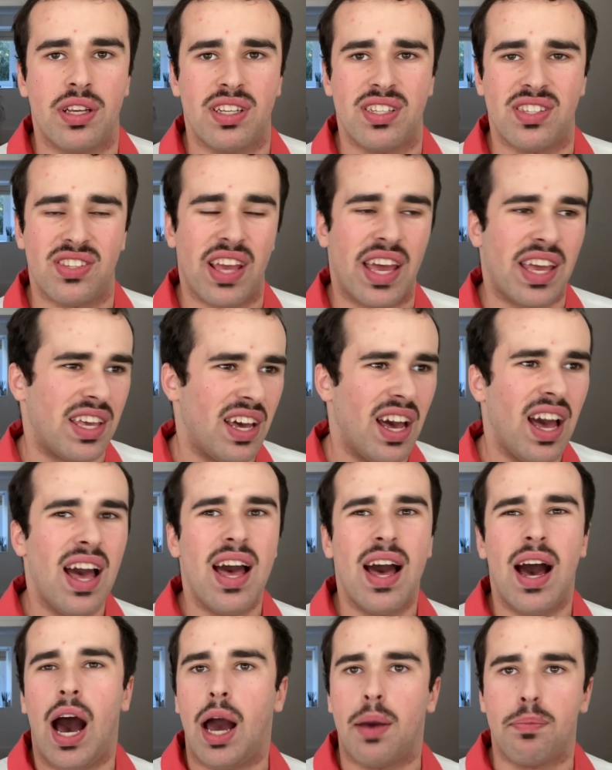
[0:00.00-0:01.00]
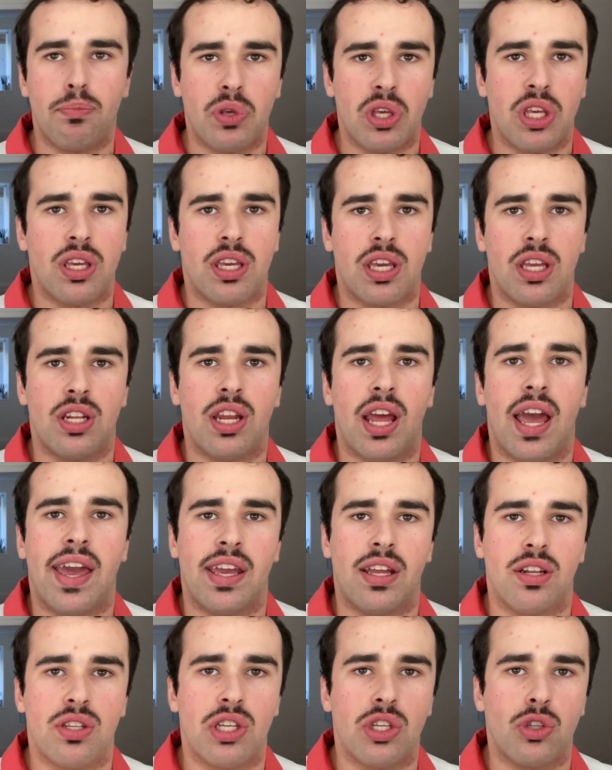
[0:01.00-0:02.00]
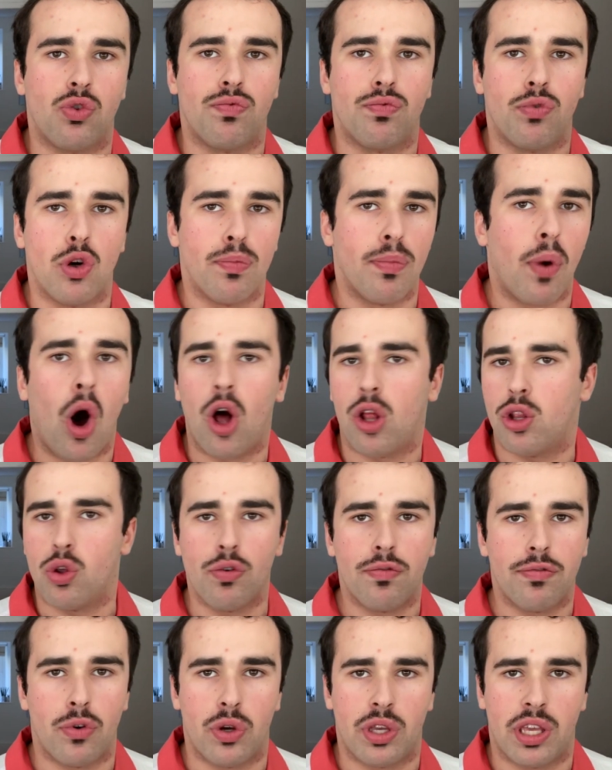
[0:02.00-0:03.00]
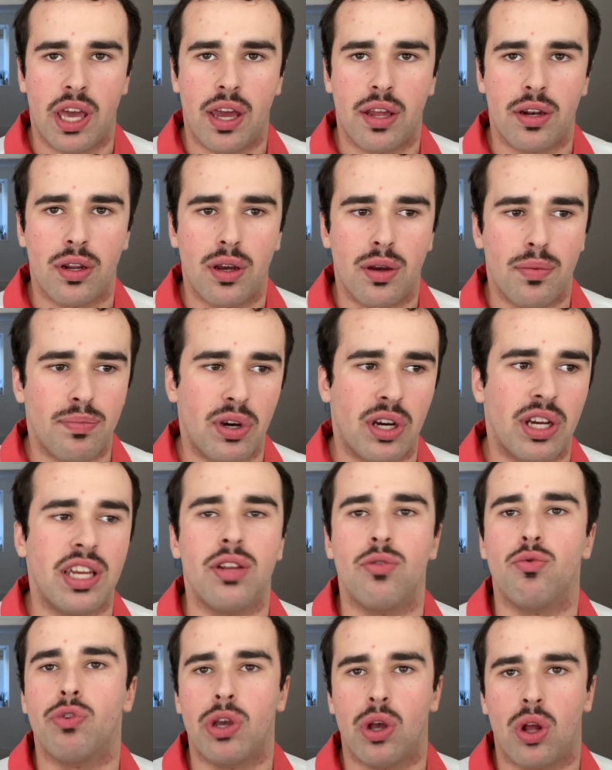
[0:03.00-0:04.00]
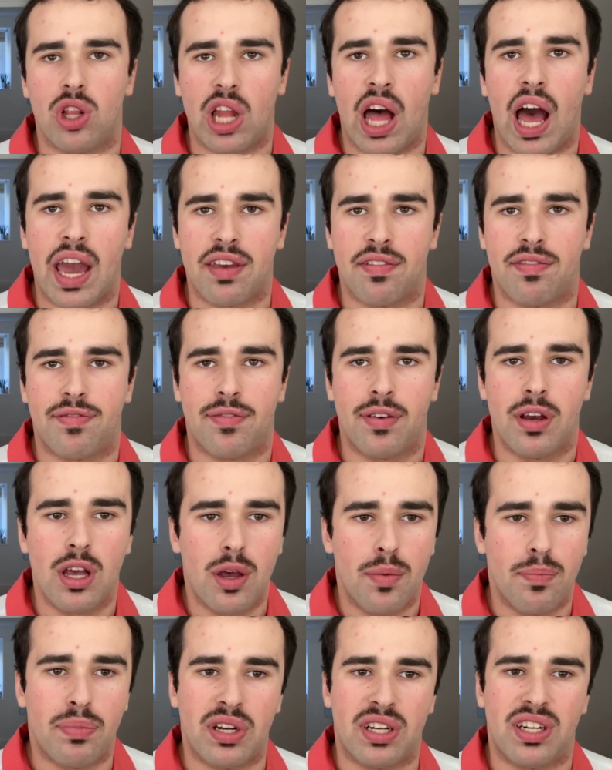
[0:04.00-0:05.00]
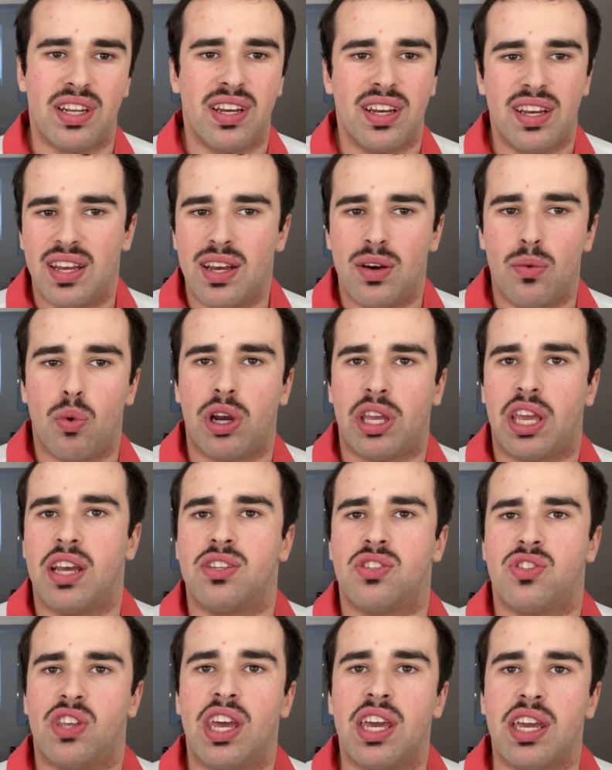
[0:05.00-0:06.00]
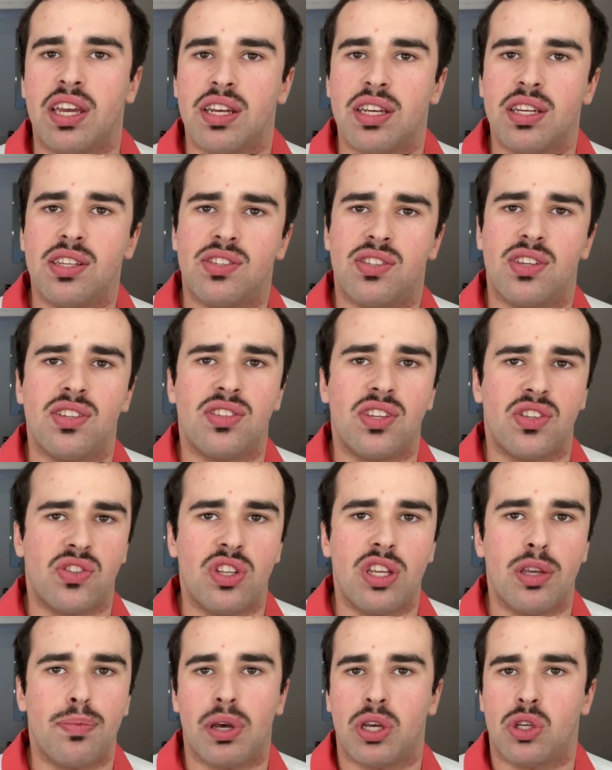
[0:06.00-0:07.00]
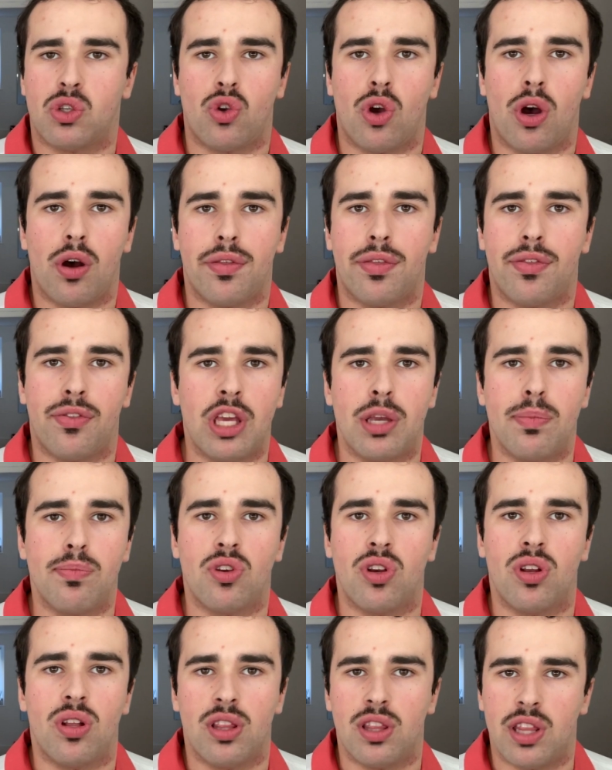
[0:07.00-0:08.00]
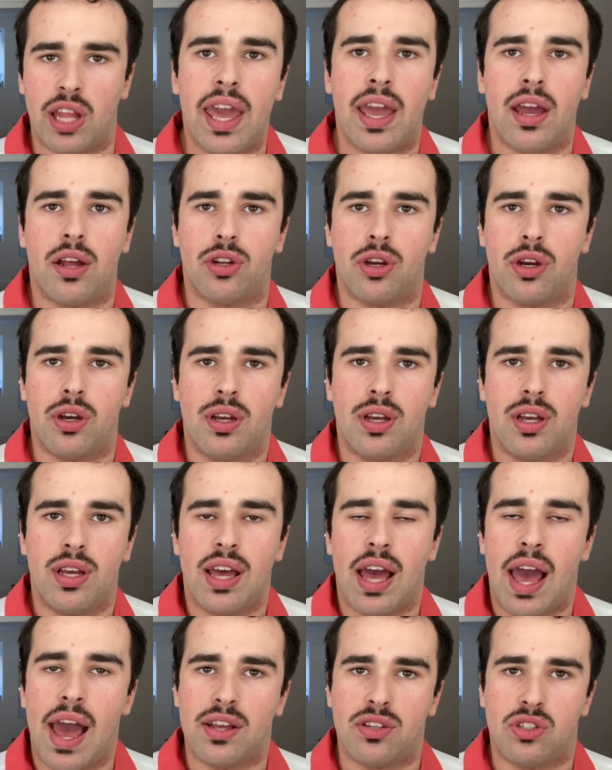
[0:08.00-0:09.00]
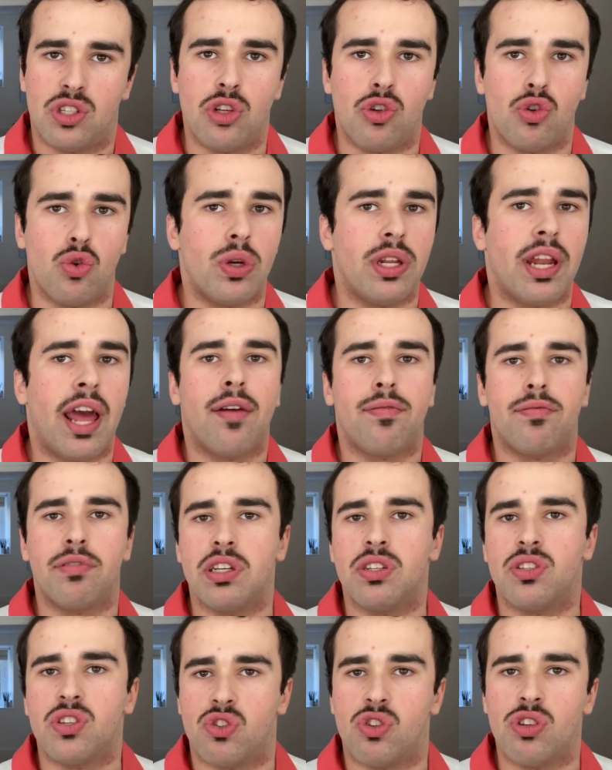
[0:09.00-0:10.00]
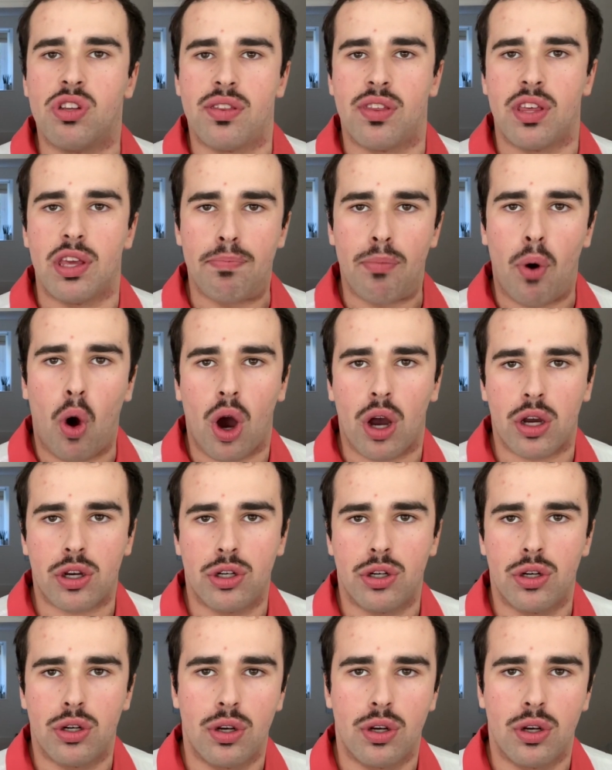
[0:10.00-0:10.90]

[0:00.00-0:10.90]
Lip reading: It's like I'm being in Andy's room all over again, but in real life. But what can I say? It's a Disney Pixar themed land, as they do in every Disney theme park.